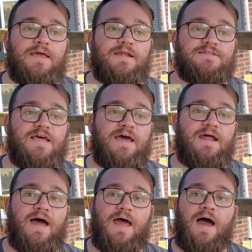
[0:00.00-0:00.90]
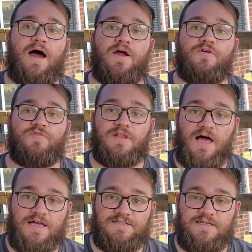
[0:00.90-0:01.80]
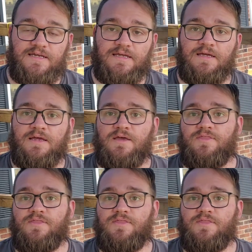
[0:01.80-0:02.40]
it has had a higher velocity